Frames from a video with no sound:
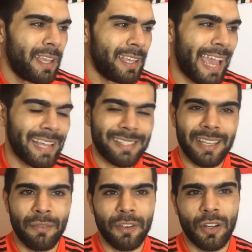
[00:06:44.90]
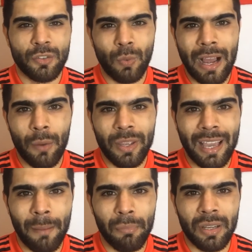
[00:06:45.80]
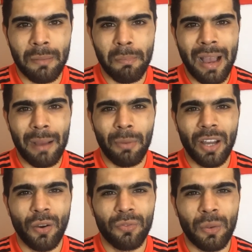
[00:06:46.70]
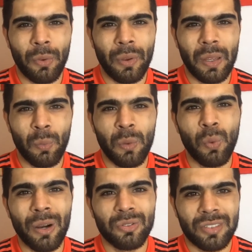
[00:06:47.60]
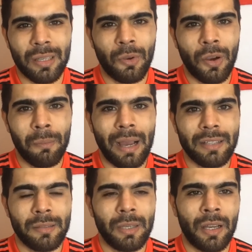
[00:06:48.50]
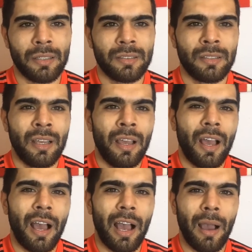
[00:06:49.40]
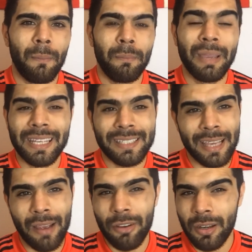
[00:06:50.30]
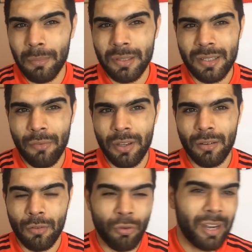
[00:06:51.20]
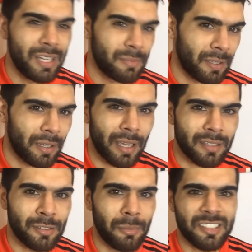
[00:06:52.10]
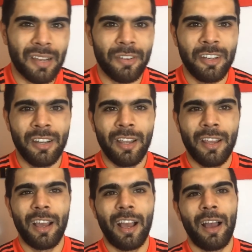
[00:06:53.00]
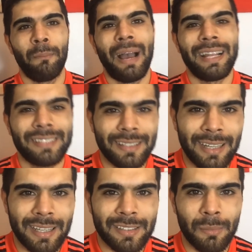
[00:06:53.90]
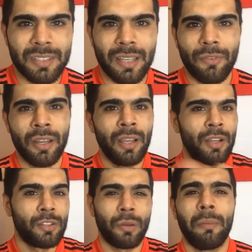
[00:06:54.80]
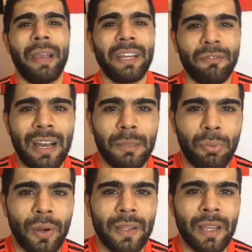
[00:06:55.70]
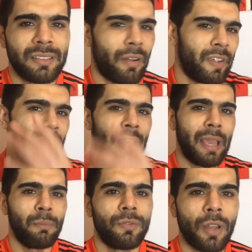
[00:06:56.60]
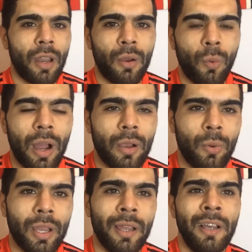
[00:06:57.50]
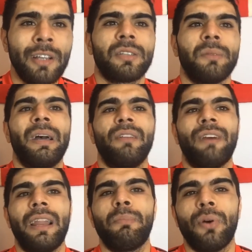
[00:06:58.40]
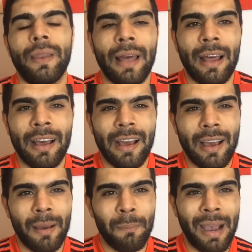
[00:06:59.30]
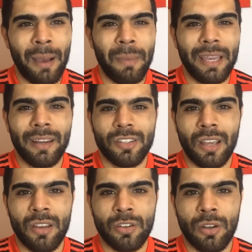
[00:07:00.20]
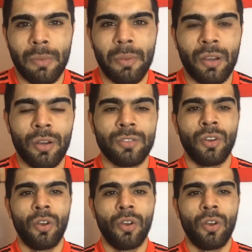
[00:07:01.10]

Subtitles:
yes, if he does well, we can bring him back. But I don't think we will see him come back, to be honest. Mkhitaryan, number 7. Griezmann, the next number 7. Mata, the next number 7. Someone made a valid point there. Sorry, your name moved along quite quick. Someone made a valid point that Mata may not change number because